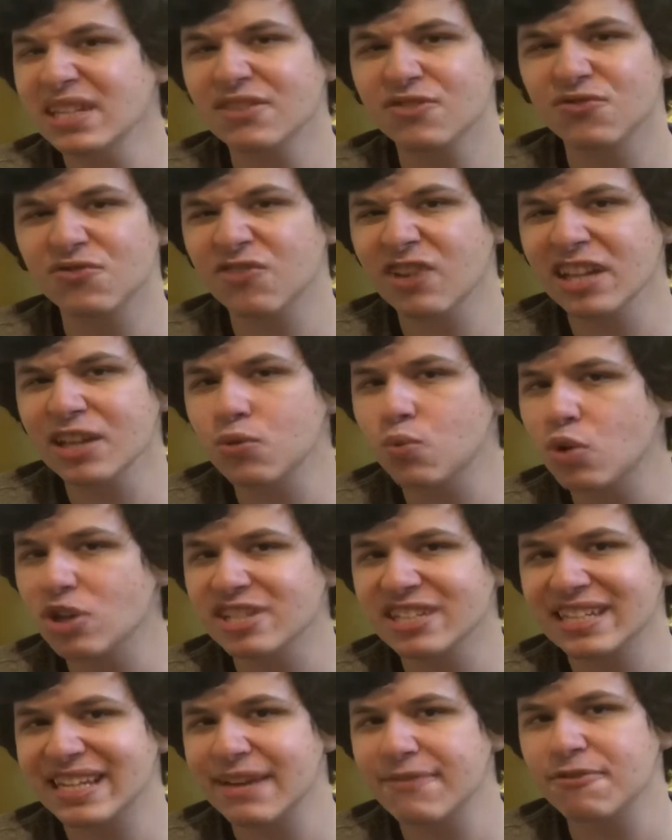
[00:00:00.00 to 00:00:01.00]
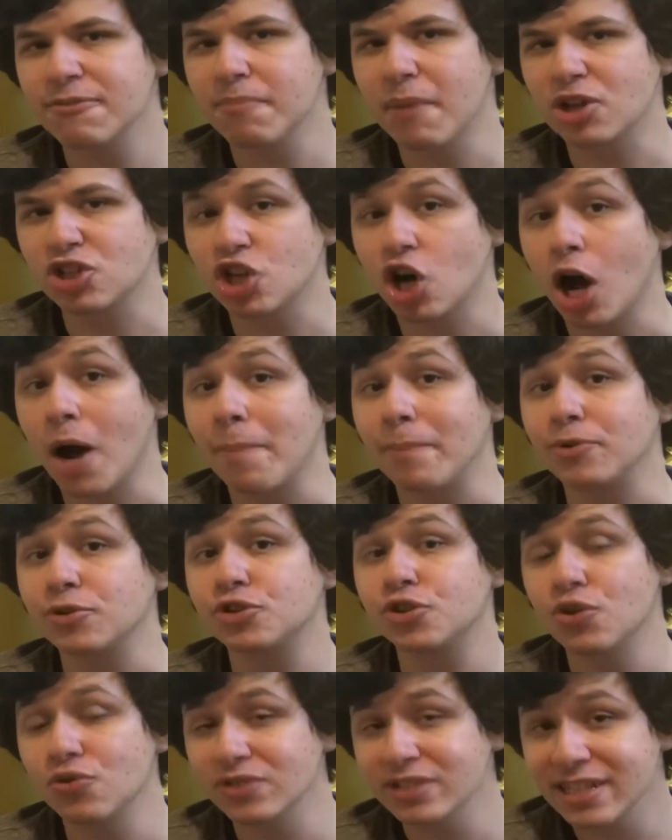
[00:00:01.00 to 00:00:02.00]
really wasn't given much
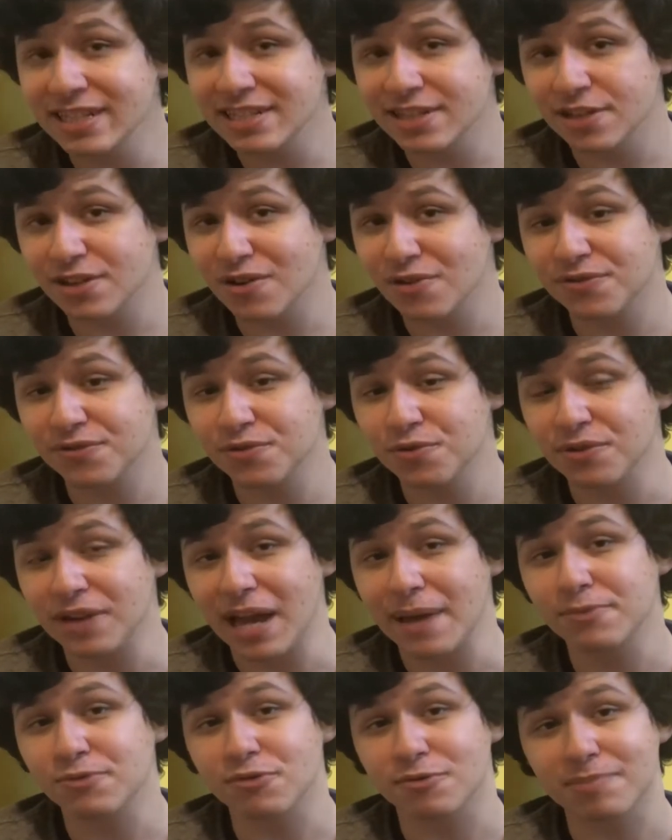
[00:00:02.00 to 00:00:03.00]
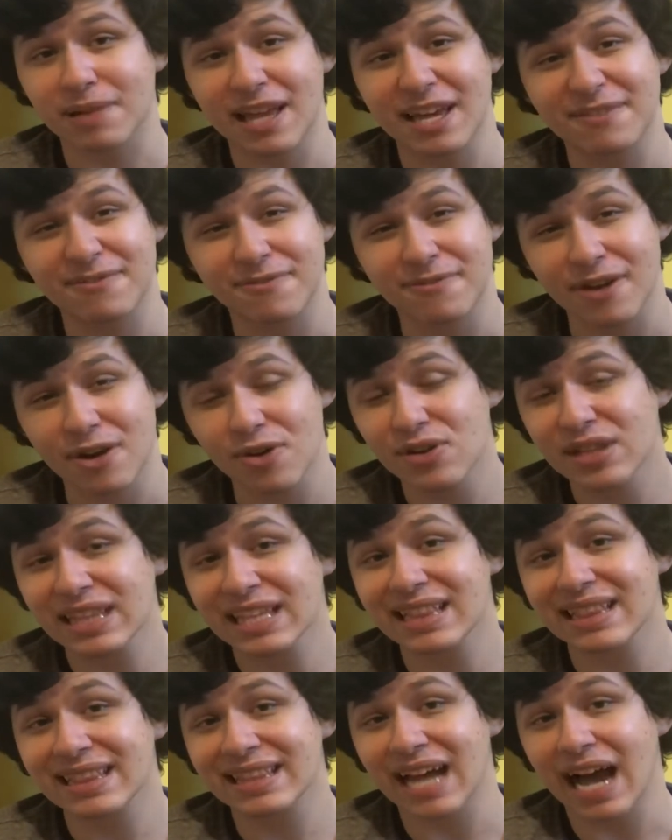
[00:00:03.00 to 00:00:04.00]
opportunities in those few games, was played very
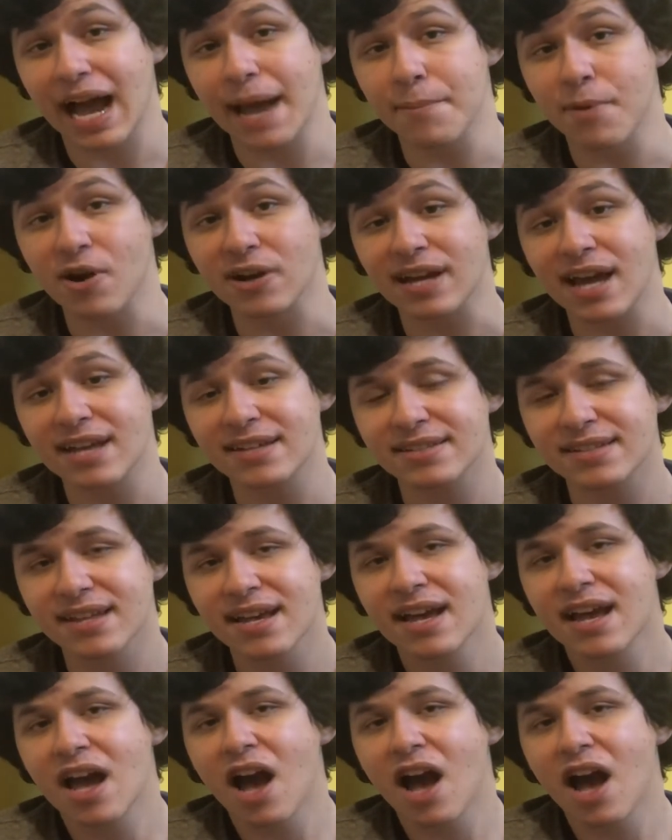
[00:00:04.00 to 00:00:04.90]
little time on ice.